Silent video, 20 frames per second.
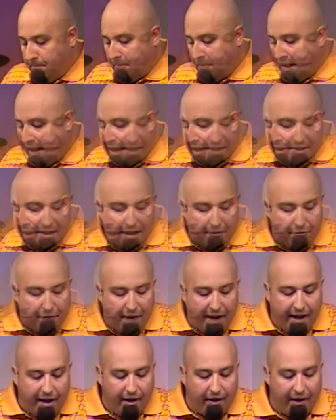He's not
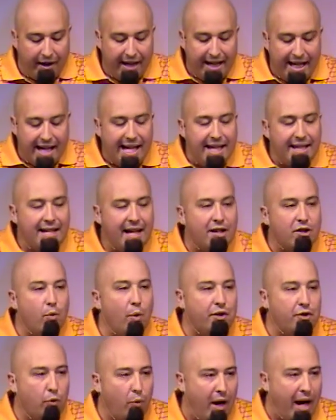fair. He does
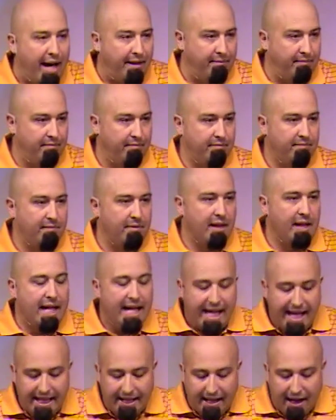what's right,
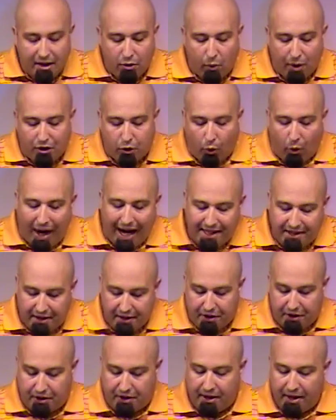He does what's
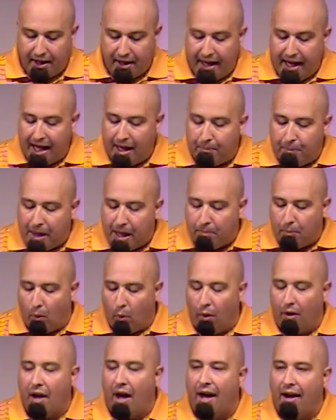righteous. And
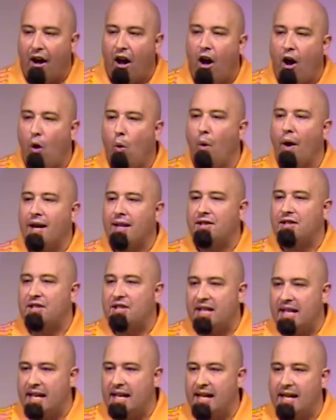people will not always
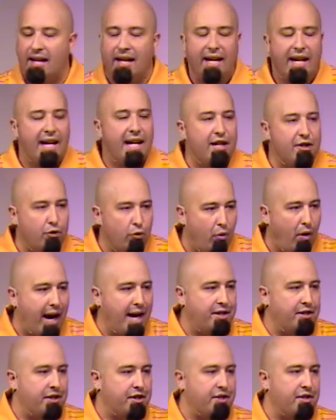see His
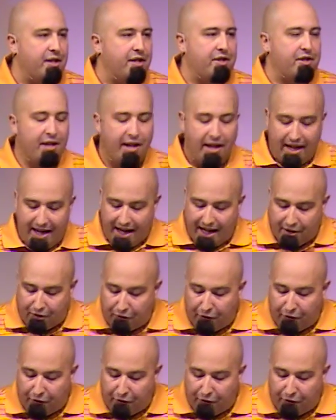righteousness as